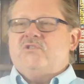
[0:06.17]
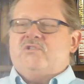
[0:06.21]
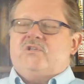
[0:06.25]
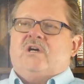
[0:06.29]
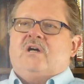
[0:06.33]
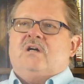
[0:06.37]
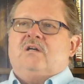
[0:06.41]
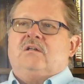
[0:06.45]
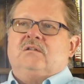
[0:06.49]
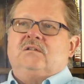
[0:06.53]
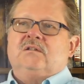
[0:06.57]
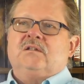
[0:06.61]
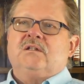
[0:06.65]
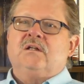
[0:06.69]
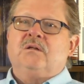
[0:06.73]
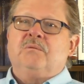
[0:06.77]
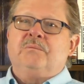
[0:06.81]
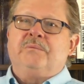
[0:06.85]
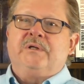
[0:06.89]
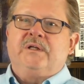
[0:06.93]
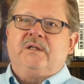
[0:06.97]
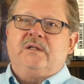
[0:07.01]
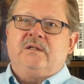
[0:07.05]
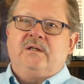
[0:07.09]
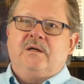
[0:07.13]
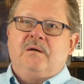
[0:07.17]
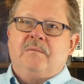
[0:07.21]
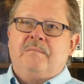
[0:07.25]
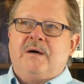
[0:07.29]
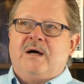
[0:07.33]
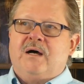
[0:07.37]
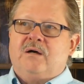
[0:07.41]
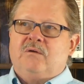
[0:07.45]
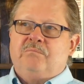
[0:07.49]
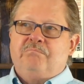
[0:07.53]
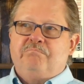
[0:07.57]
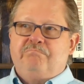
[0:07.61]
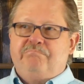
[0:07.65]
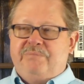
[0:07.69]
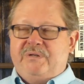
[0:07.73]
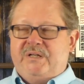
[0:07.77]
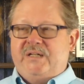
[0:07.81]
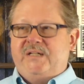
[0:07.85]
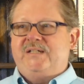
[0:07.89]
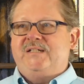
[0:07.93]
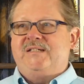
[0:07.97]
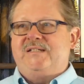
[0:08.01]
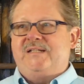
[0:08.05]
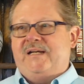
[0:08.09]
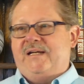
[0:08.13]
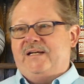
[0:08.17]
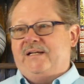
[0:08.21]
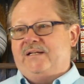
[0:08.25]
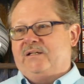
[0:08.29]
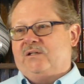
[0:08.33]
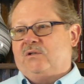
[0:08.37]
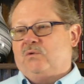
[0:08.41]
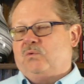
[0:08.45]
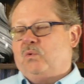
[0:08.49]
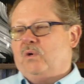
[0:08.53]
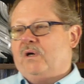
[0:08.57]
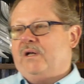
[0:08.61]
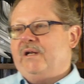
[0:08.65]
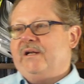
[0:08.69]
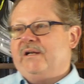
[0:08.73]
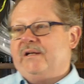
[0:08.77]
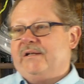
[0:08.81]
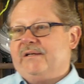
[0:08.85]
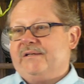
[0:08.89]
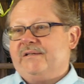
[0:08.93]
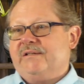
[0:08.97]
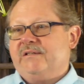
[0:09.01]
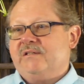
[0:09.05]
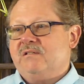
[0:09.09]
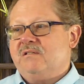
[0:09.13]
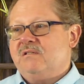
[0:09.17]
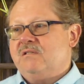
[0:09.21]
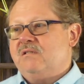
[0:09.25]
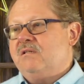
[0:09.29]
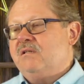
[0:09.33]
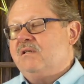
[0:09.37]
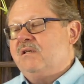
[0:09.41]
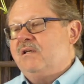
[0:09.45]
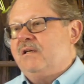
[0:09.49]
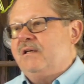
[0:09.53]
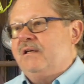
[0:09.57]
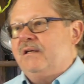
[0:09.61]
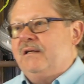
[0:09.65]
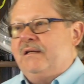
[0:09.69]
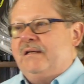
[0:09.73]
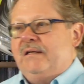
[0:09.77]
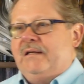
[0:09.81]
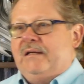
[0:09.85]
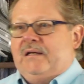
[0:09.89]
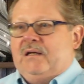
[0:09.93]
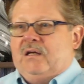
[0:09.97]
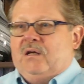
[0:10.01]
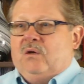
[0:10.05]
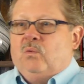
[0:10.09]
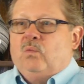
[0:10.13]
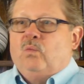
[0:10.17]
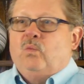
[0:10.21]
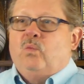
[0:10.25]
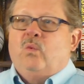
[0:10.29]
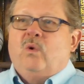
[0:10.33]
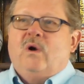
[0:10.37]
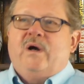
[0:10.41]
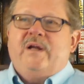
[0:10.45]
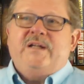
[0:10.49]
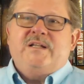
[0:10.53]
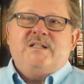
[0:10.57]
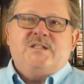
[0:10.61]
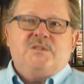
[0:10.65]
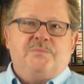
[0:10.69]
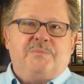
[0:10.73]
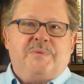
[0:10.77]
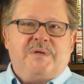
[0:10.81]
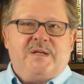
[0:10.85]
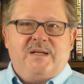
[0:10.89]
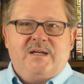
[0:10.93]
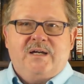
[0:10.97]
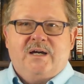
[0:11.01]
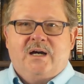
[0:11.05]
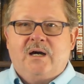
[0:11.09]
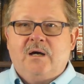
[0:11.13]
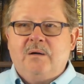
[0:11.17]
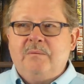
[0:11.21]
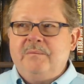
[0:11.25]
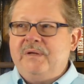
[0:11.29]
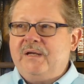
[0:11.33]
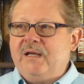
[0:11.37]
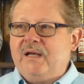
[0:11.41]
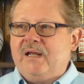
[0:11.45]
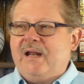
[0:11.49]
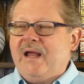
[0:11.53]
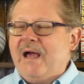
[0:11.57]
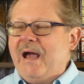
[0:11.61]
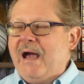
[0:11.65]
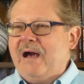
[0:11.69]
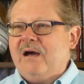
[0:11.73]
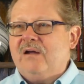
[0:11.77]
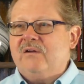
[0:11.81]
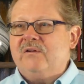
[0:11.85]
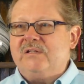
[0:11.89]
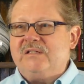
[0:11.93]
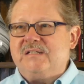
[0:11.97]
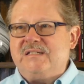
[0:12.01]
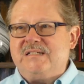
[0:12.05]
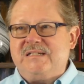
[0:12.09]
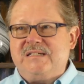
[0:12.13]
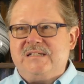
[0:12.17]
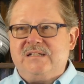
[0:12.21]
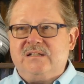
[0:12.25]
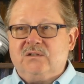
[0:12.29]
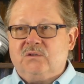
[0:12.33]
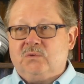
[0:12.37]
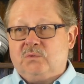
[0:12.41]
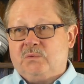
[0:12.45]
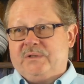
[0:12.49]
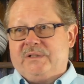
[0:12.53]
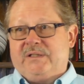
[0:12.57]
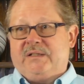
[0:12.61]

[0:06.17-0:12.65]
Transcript: talk a little bit about big data, what it is, what it's becoming, and how to deal with